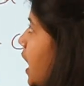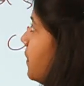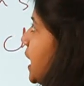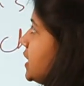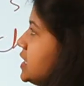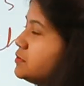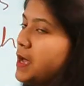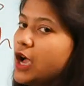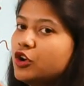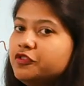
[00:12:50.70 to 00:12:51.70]
Maha Bank
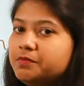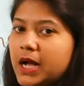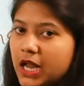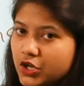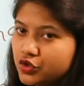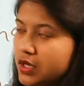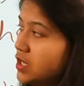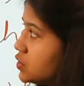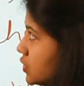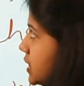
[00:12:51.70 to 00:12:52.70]
is Bank of Maharashtra.
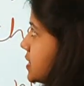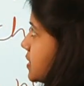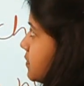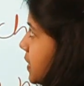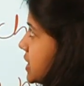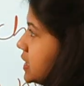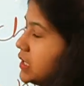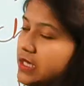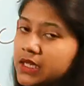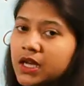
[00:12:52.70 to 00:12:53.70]
So it's
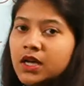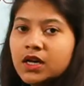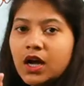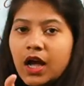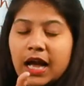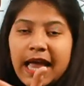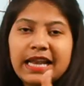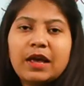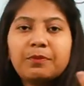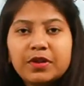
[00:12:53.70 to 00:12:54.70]
basically uh,
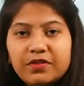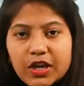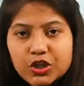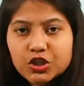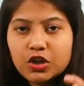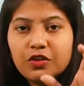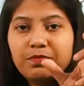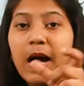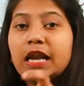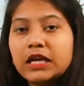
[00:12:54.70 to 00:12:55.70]
an abbreviation
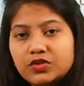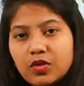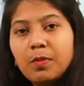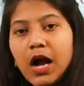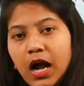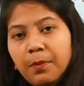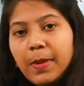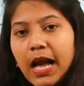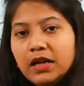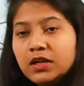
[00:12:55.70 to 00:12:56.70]
of Maharashtra
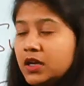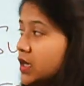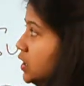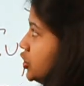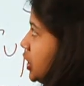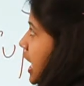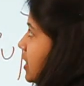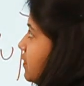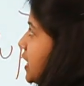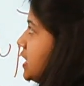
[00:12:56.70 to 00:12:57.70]
Maha Bank
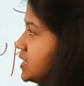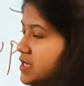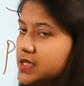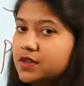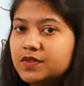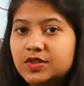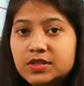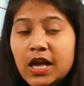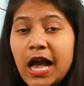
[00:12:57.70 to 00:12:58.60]
Channel Financing Service.